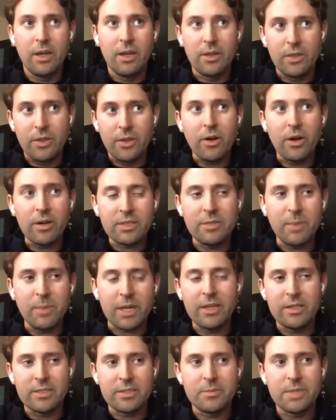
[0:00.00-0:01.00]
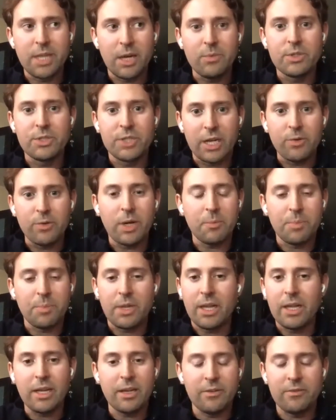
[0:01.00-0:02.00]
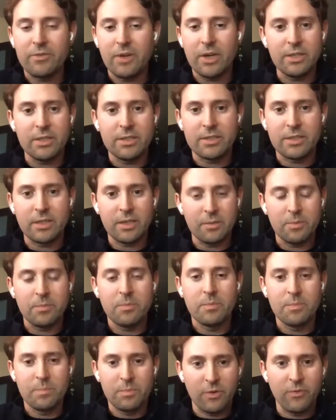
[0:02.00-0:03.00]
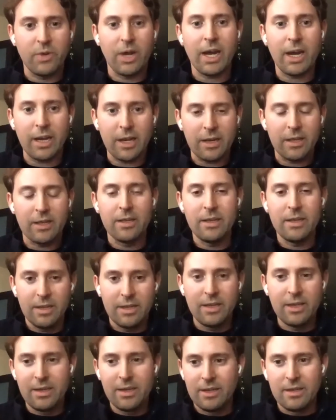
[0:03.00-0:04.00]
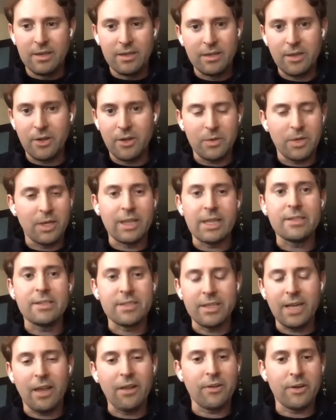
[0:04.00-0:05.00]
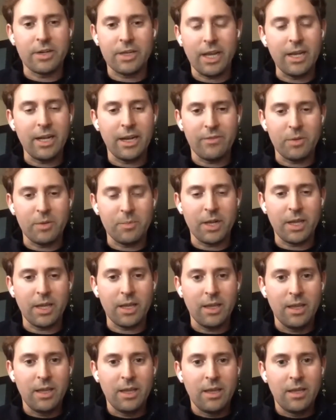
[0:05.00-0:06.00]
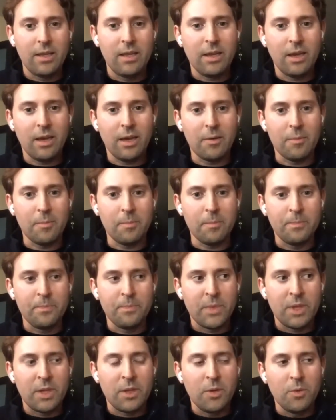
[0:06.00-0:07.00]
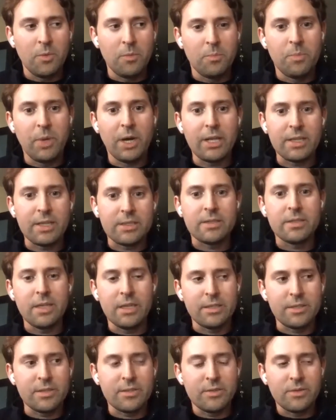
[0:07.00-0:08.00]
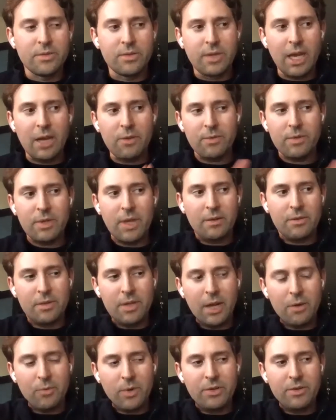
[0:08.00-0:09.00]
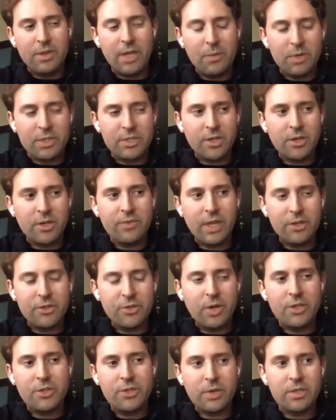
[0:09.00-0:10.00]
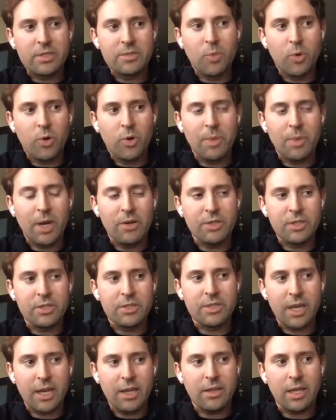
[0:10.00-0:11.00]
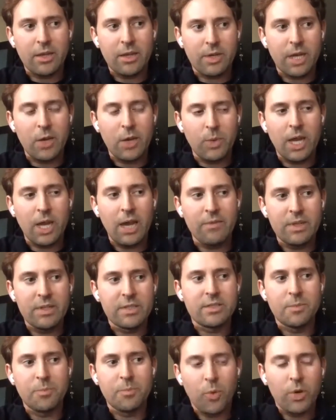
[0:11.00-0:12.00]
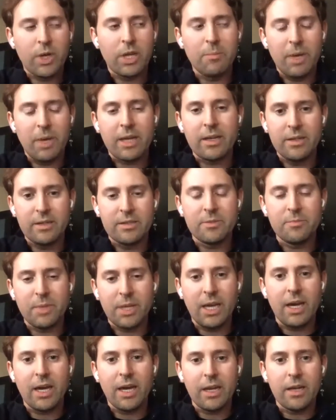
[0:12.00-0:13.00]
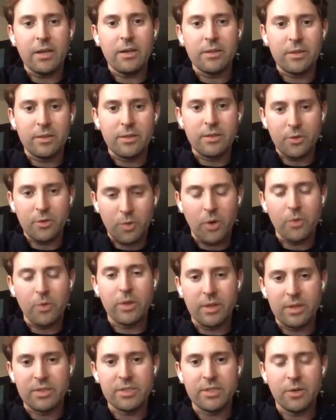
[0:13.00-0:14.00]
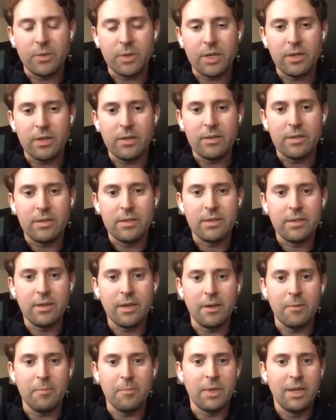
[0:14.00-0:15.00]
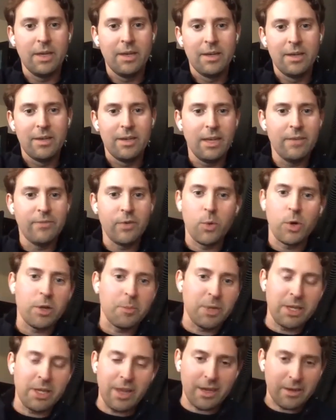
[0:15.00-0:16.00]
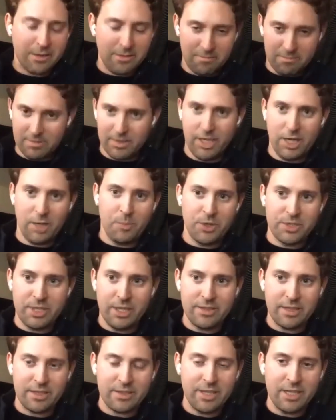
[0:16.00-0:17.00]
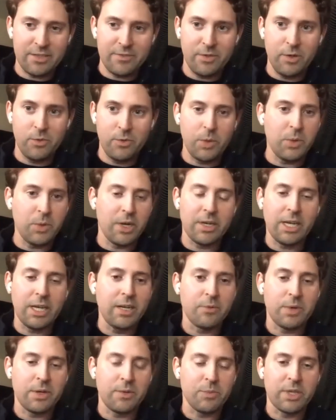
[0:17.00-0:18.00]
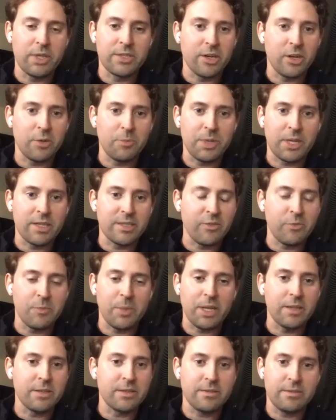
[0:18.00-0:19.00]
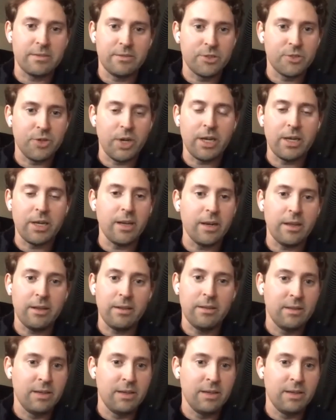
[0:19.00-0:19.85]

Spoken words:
There are some mechanisms that would generate plenty of funds to provide, at least $1 a day to everybody. But it's that reserve, that treasury is more about just saying like, okay, we have this supporting mechanism behind the growth of this token. If it were to be like 100% successful, we wouldn't need a reserve because everybody's trading in it.